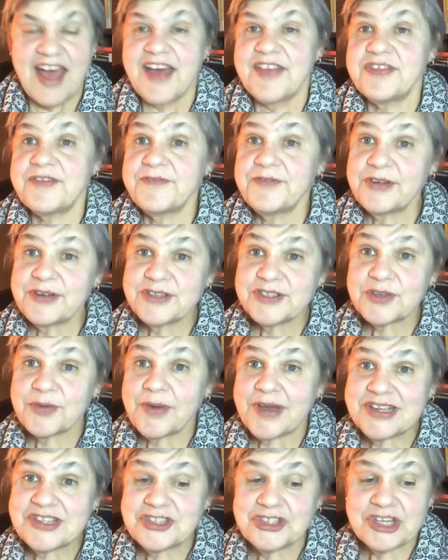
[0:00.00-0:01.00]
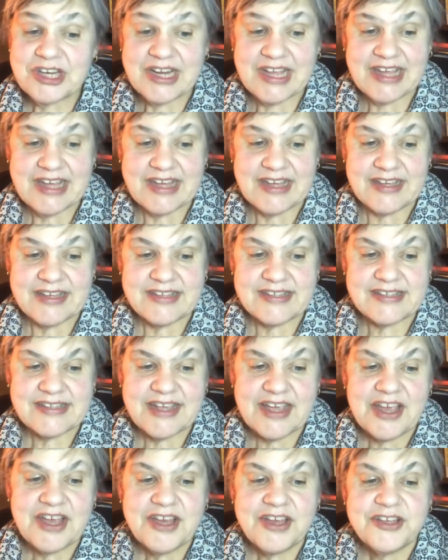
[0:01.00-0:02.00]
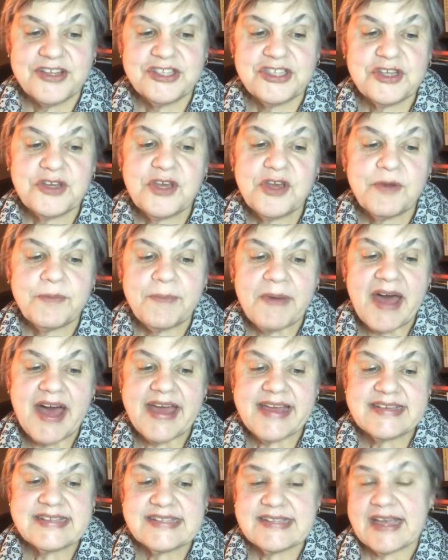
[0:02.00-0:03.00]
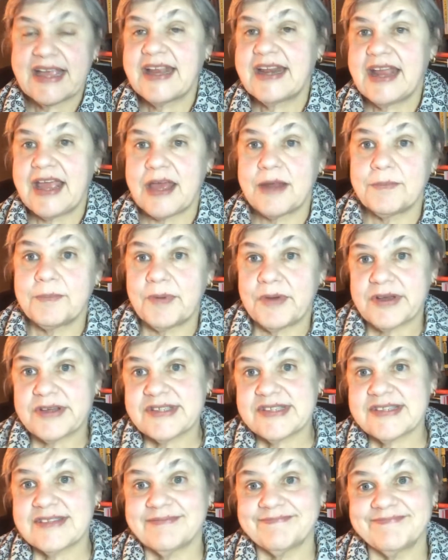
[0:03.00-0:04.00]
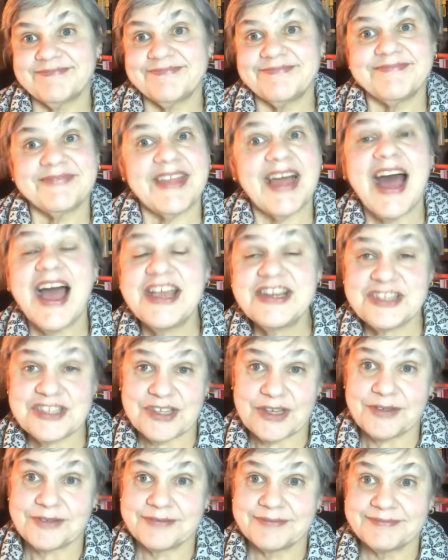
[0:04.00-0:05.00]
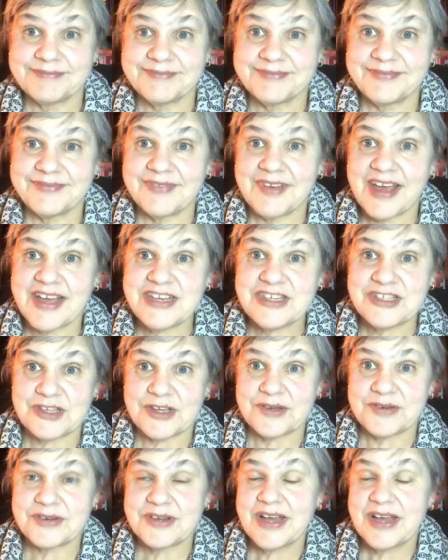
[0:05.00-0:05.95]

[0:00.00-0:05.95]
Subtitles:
The first question is, do you buy secondhand books? I do. I do.